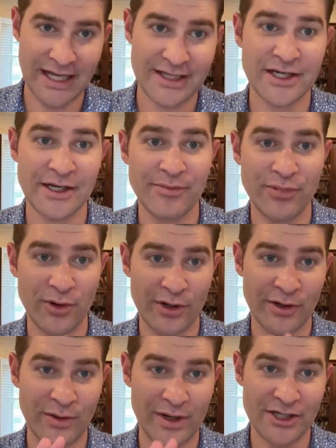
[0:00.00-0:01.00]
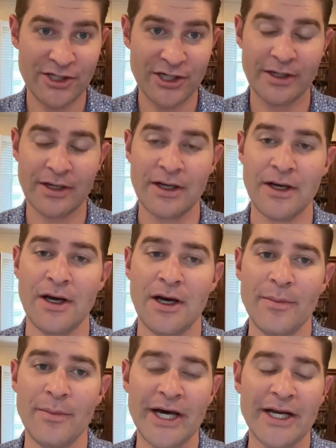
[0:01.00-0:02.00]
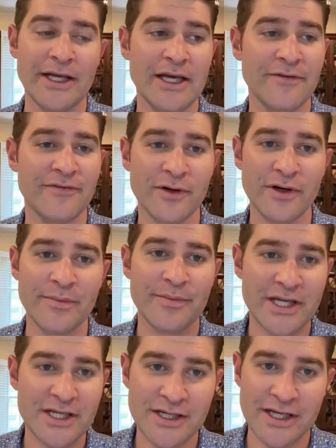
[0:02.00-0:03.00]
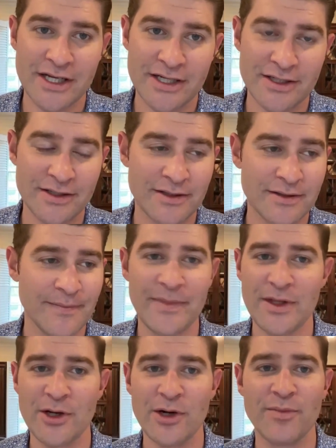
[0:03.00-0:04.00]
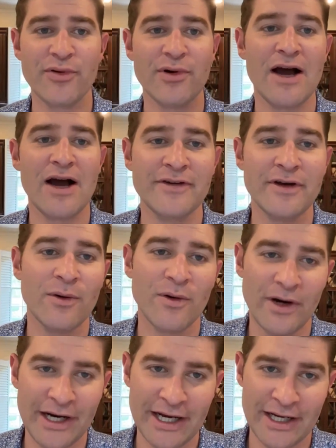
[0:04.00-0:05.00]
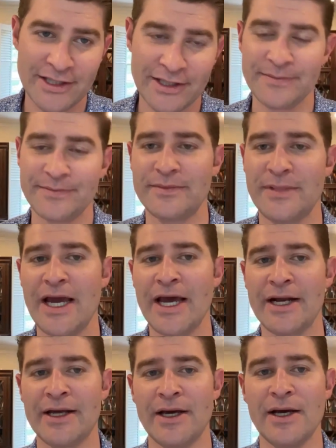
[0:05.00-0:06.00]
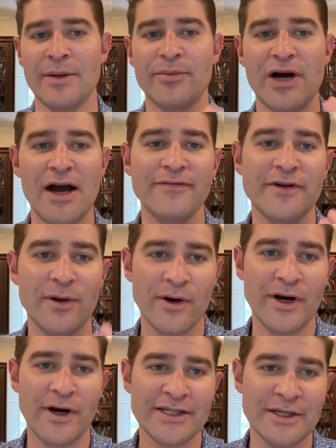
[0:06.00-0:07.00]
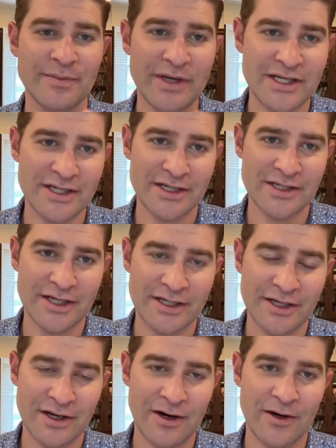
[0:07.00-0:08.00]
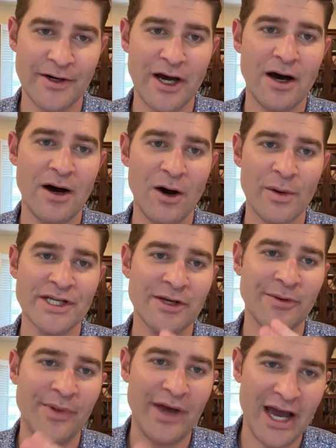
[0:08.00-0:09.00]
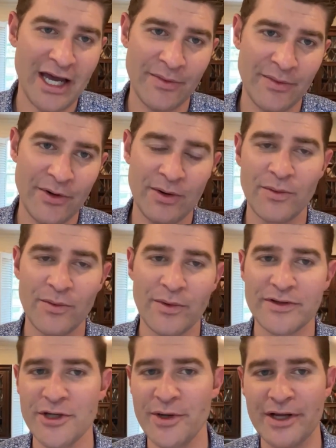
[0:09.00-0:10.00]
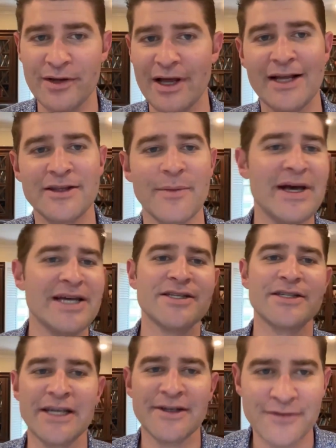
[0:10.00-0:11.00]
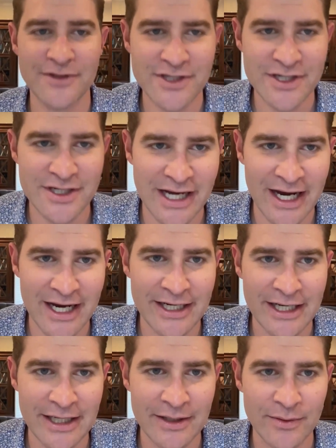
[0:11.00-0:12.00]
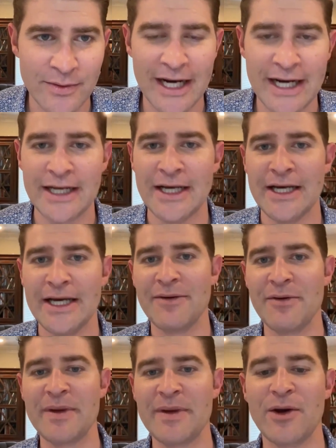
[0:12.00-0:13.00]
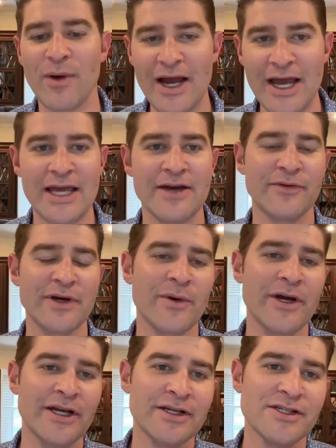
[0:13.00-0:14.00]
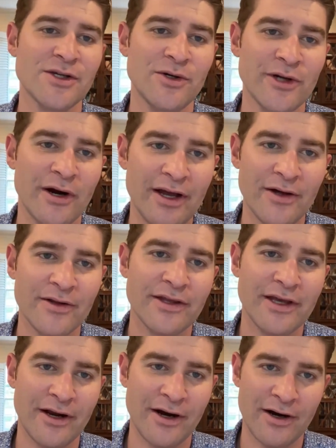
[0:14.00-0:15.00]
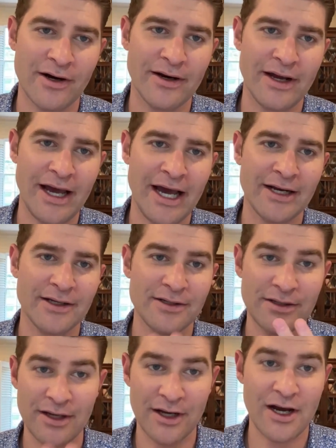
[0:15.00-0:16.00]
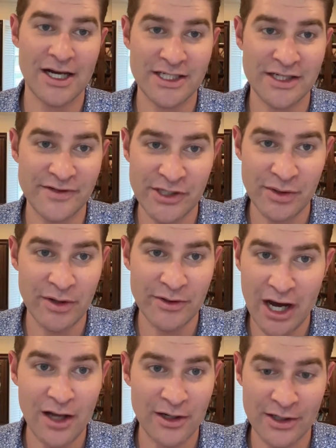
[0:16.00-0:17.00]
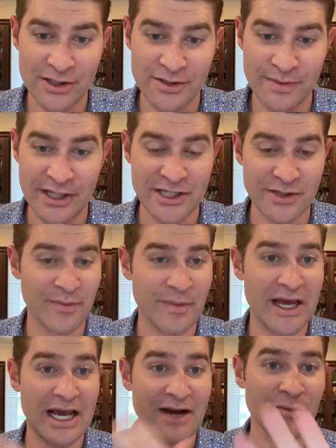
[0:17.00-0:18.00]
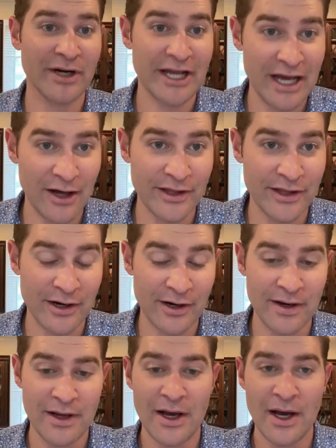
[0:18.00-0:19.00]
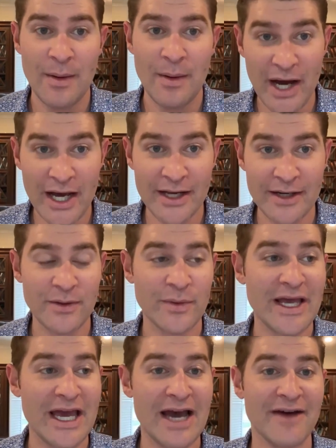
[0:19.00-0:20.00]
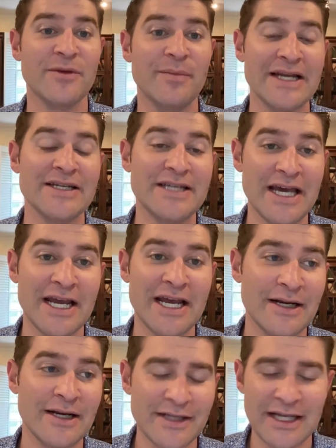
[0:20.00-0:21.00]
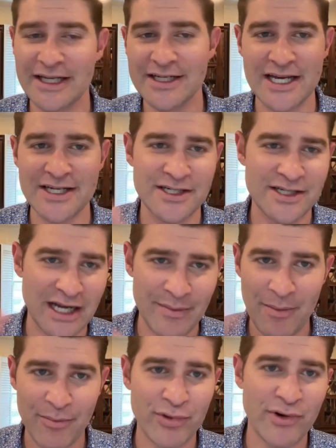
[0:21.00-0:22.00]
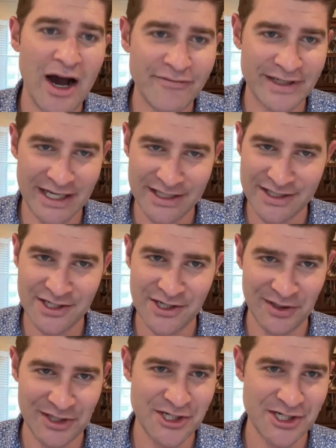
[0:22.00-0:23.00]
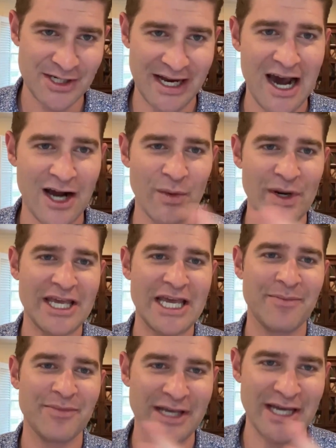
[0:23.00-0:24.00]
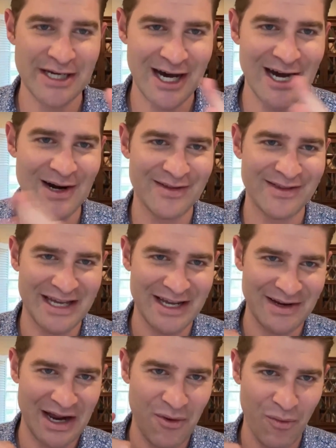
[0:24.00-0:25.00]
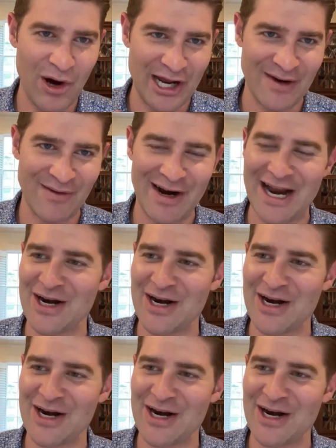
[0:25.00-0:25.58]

That's an important question. But if you're in business, you're profit-oriented. And profit-oriented businesses are not always compatible with doing like the best thing for society, right? It would be great if we went and sold our healthcare at a cost of $0 because it would make everybody healthier. But we have to maintain, in this case, it's not about profit necessarily. It's just like, how do we keep the entire thing like working, right?